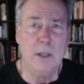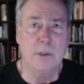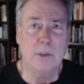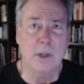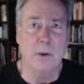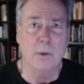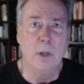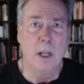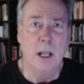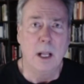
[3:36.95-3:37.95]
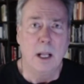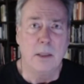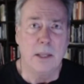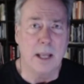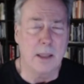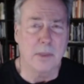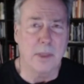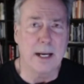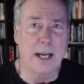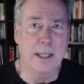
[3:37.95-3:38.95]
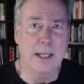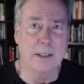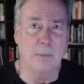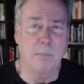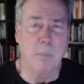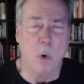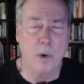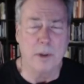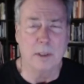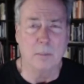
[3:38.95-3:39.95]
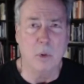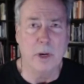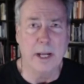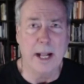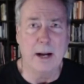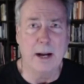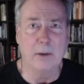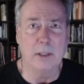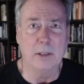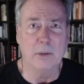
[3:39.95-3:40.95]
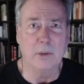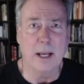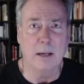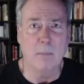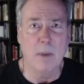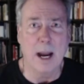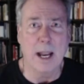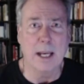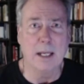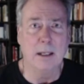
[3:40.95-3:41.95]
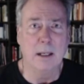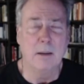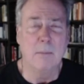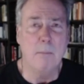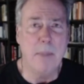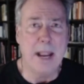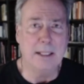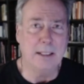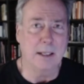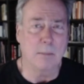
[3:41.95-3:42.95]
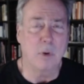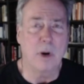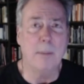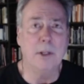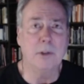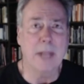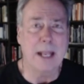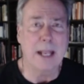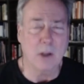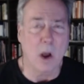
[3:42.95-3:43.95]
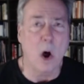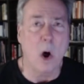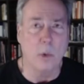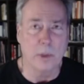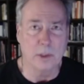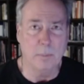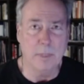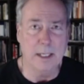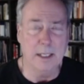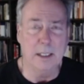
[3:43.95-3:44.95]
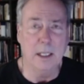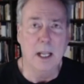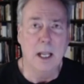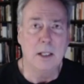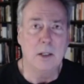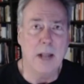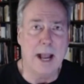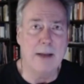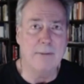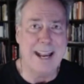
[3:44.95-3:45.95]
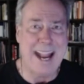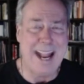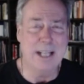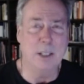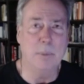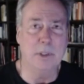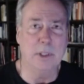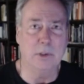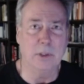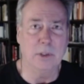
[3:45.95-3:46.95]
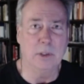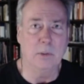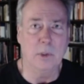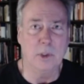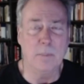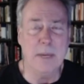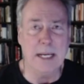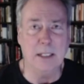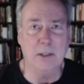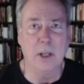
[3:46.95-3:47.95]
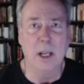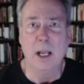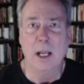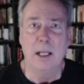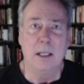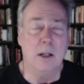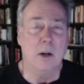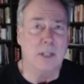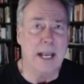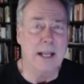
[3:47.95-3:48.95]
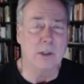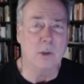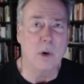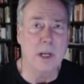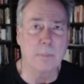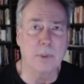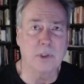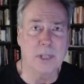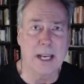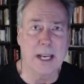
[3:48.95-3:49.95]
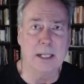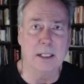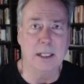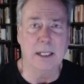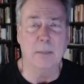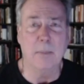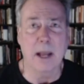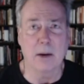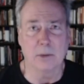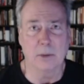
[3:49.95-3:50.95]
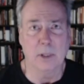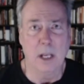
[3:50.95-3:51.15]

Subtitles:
So the other thing I think is important to point out is that my basic premise has always been to have a hedge position, which means, you know, 10 or 20% in the metals.